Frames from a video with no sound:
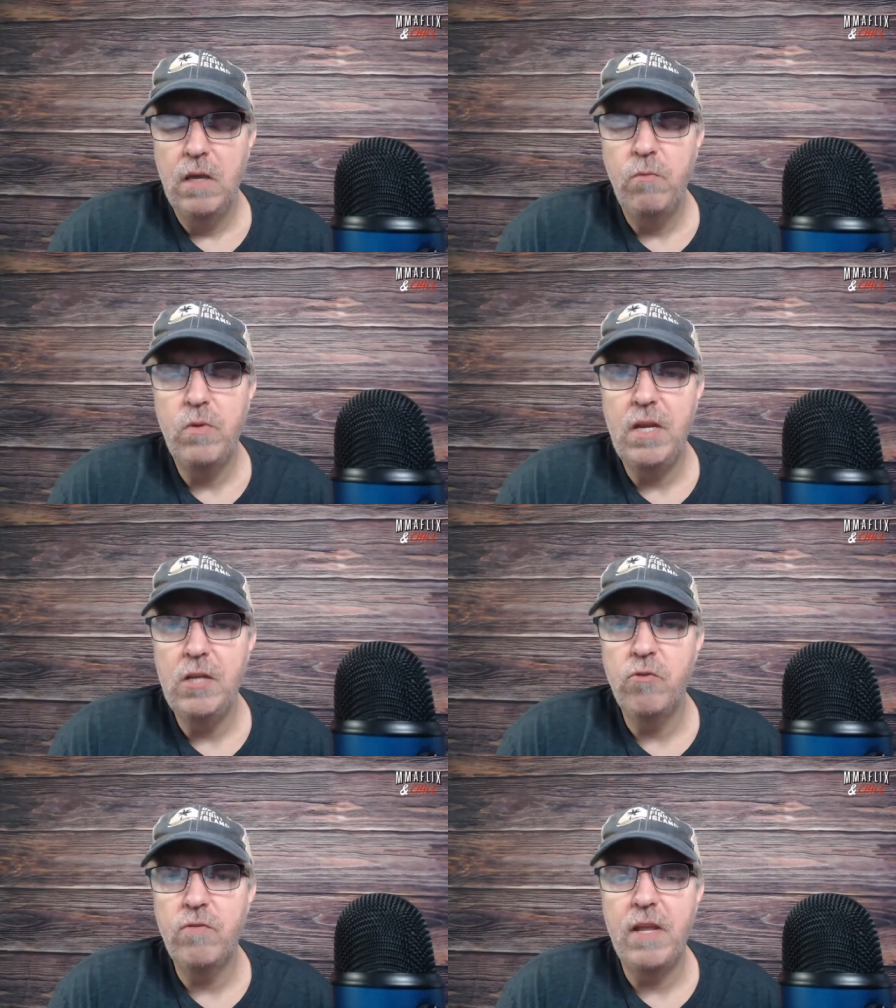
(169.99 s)
It was an
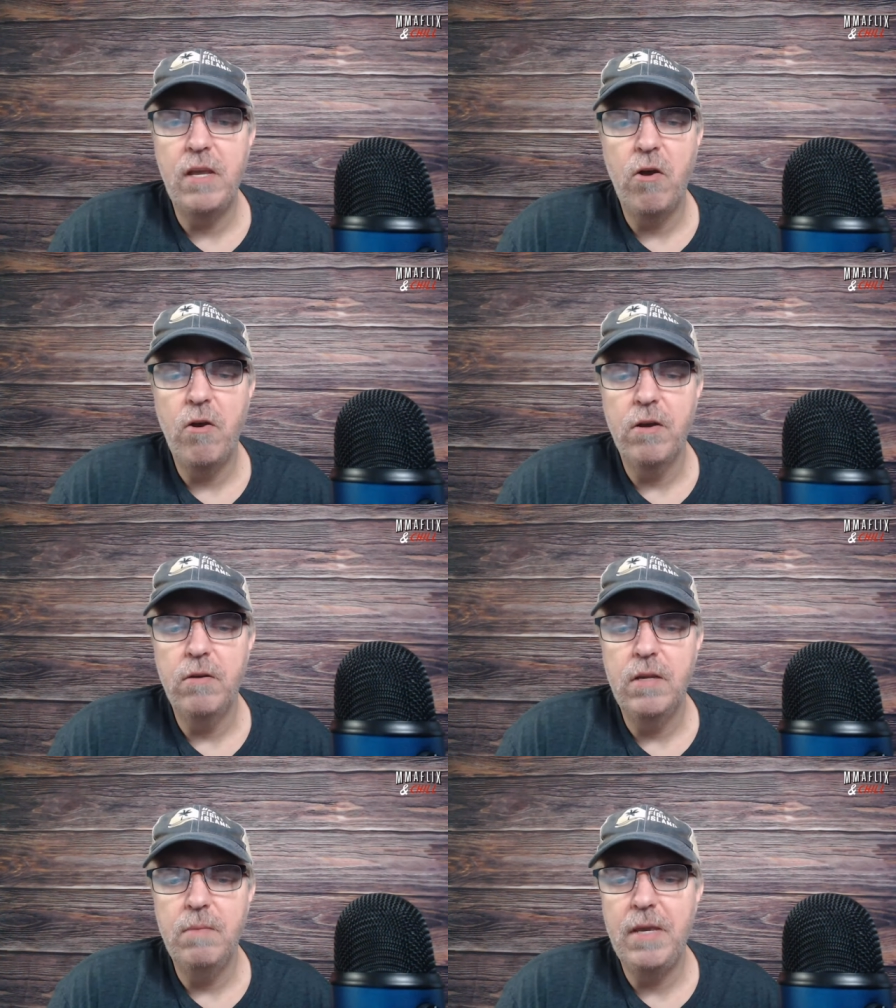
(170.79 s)
interesting
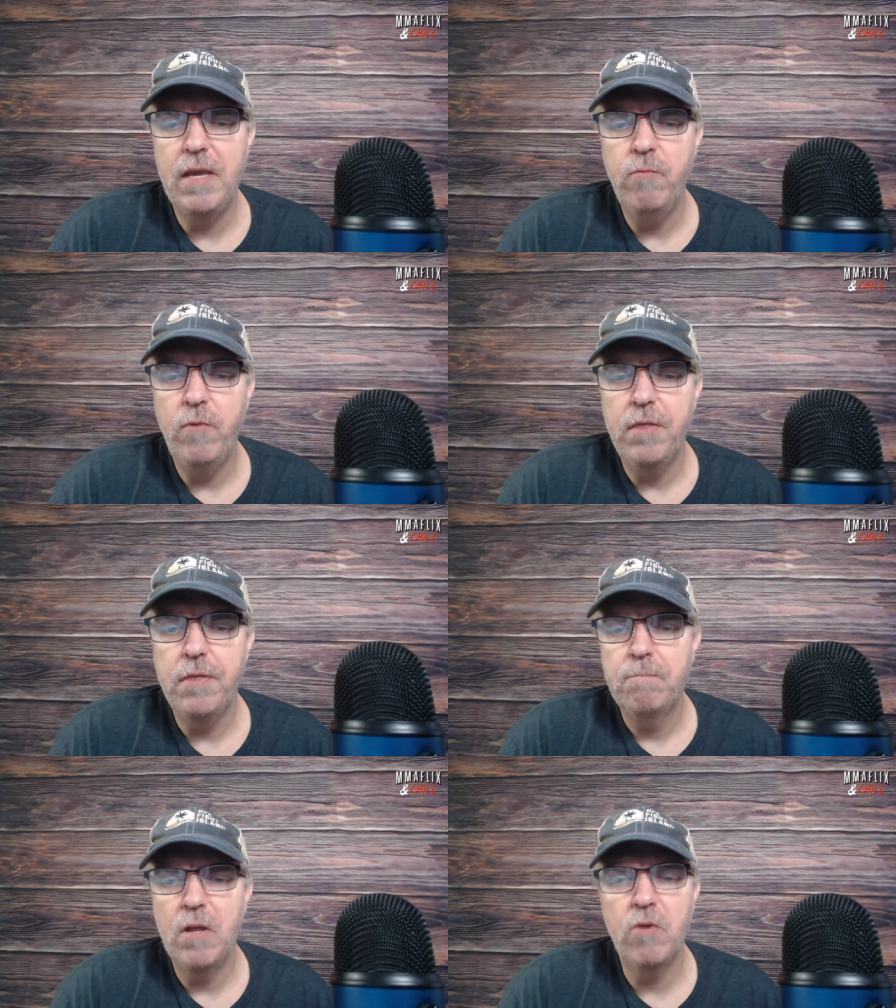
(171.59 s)
card to begin
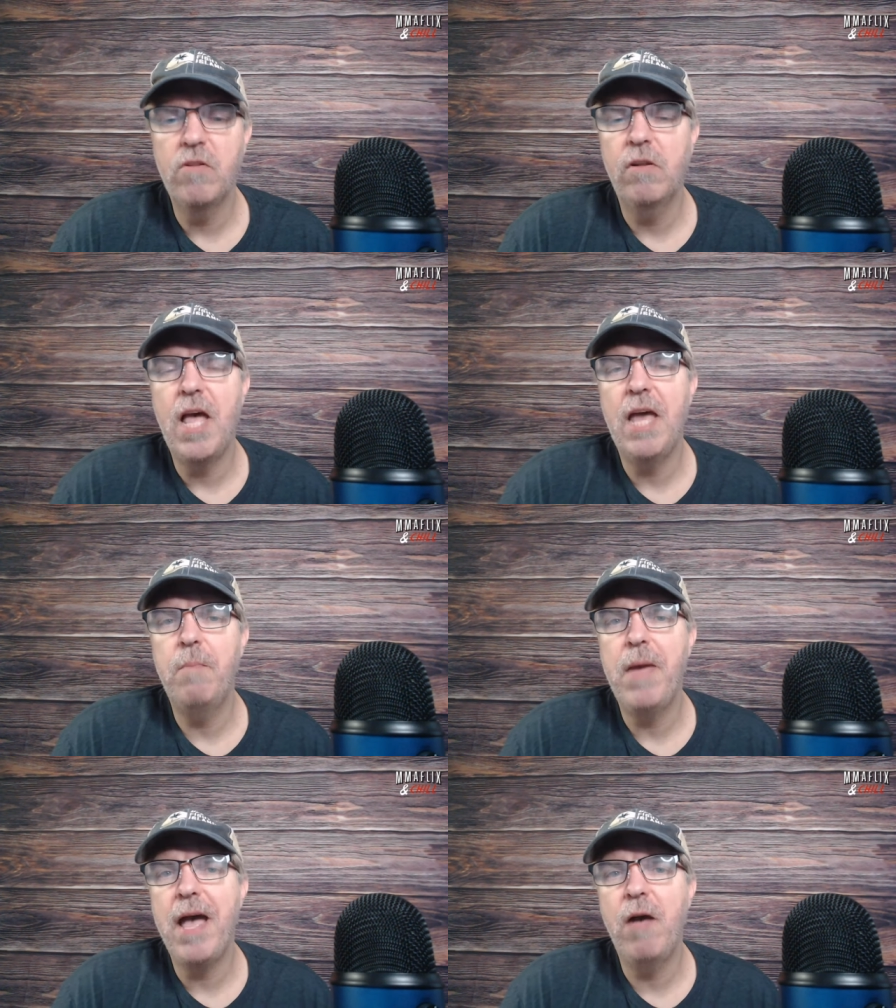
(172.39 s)
with. There's a lot
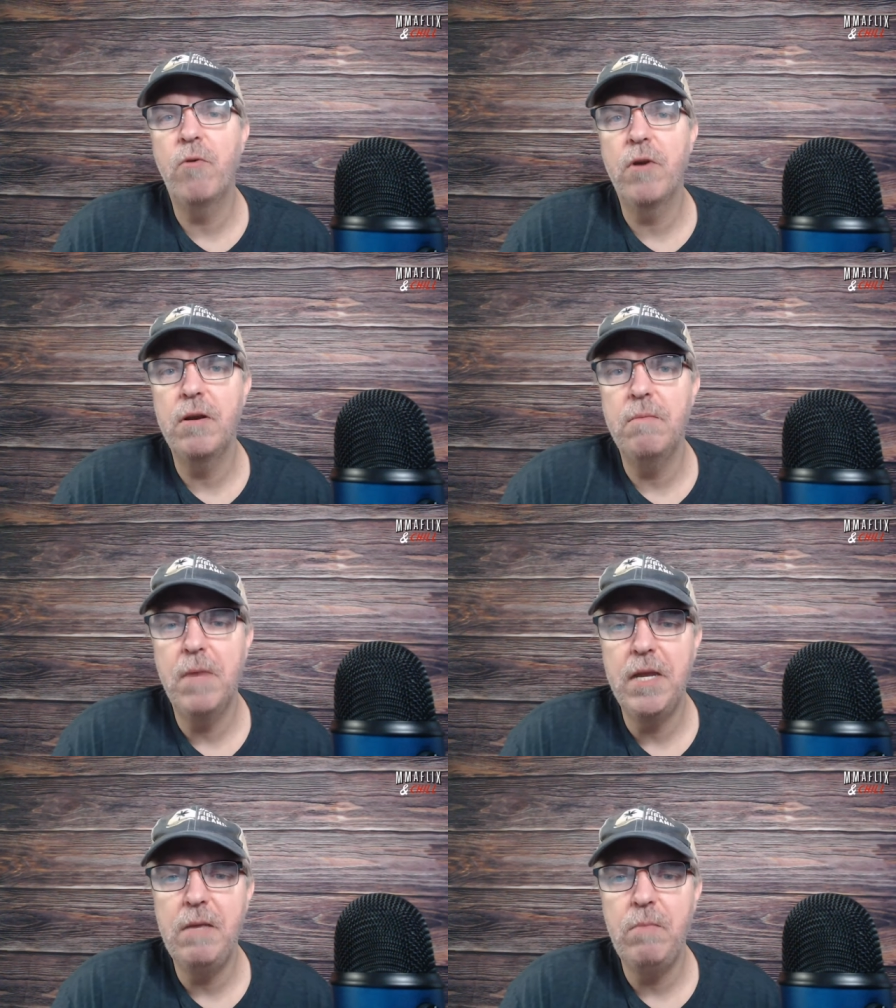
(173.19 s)
of power and
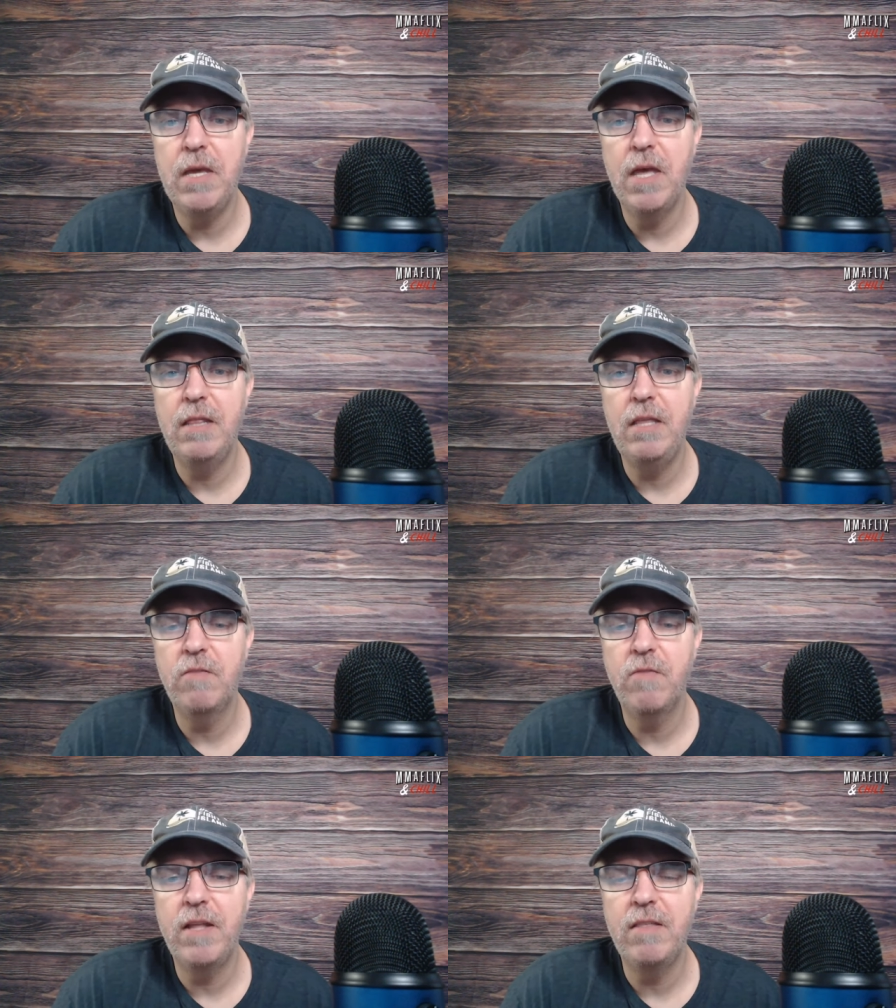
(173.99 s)
money behind
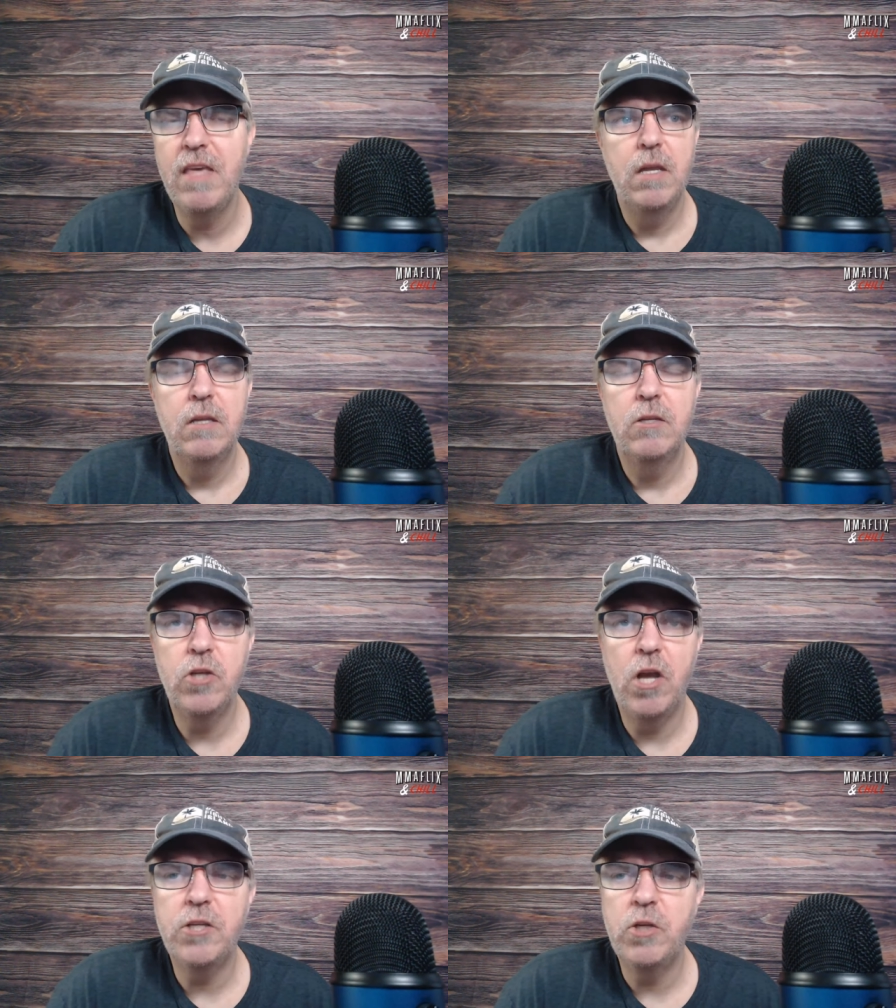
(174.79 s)
these fights.
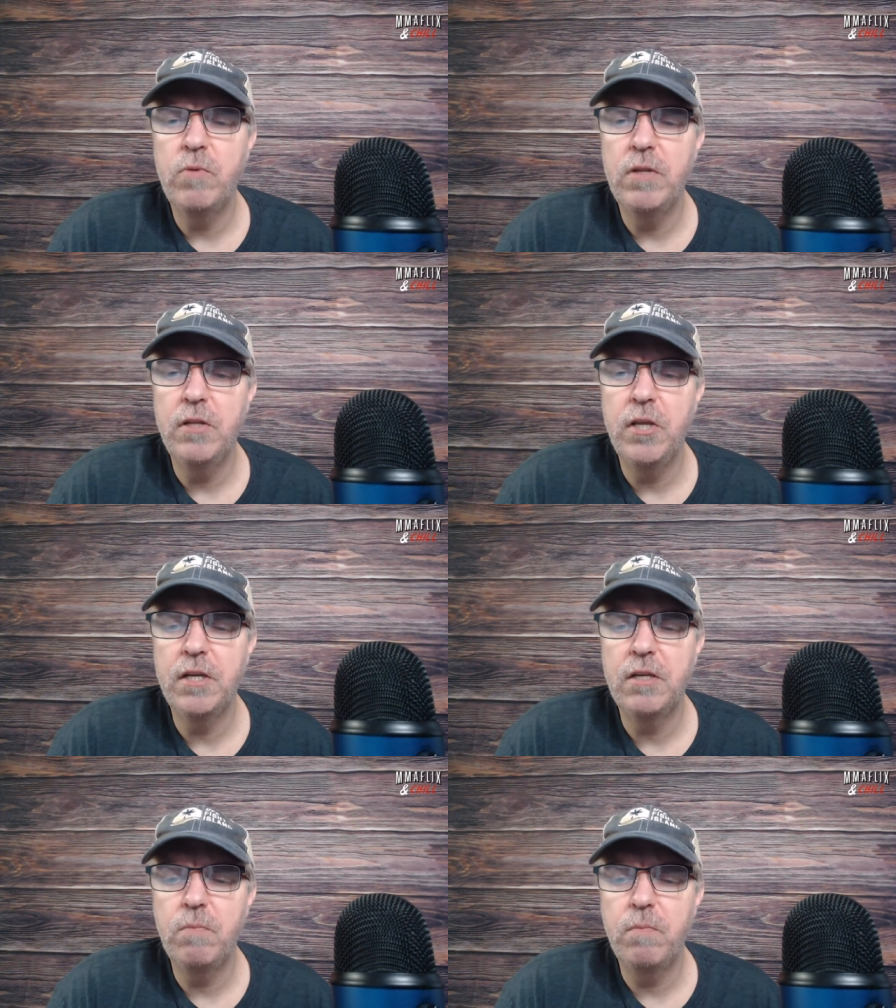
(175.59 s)
Joshua looked,